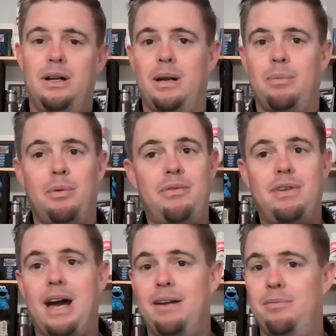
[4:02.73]
But we've
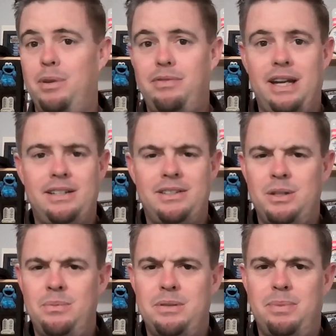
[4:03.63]
gotten so
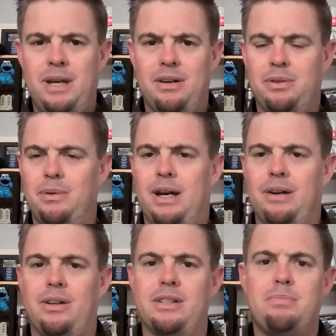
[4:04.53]
much better throughout
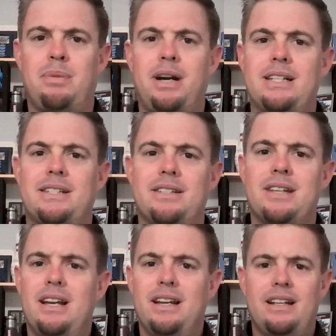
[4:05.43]
all this process
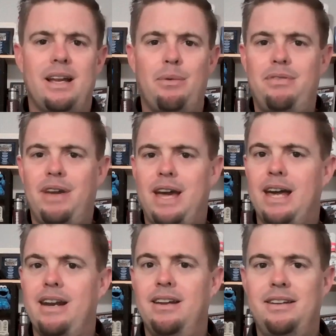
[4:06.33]
that we've
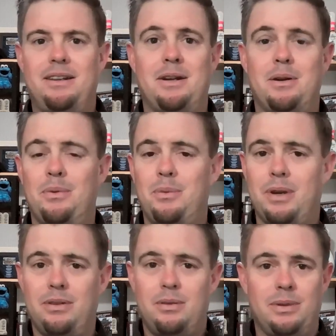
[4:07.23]
had,
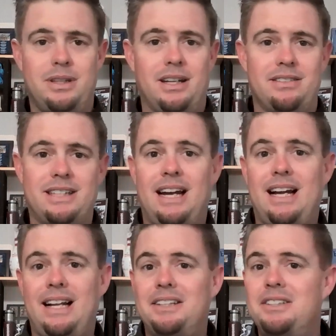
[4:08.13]
with Delta
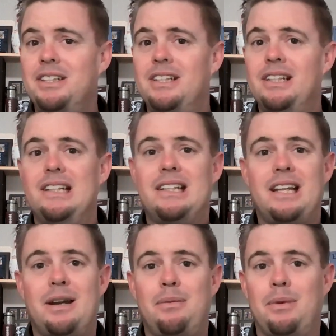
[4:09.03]
College.
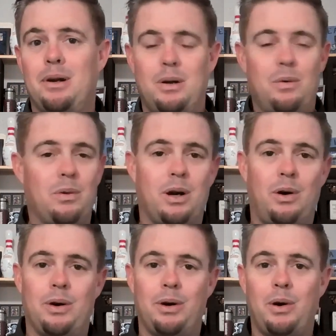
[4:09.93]
We're
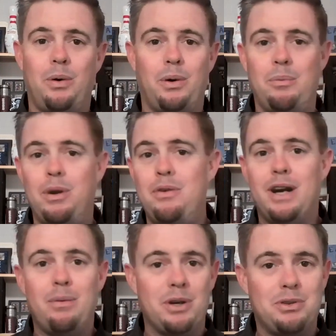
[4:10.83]
moving
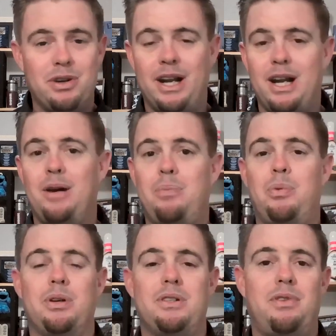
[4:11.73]
up. We're trending
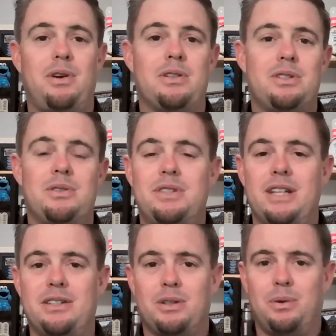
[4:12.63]
upward as far as those
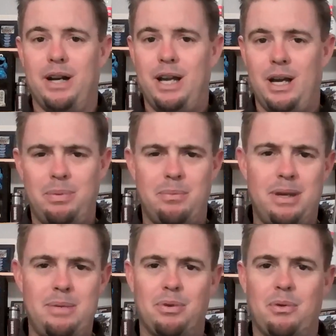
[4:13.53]
things are going, helping
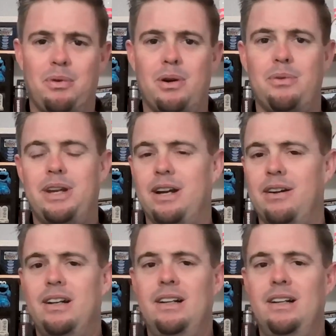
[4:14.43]
people grow there.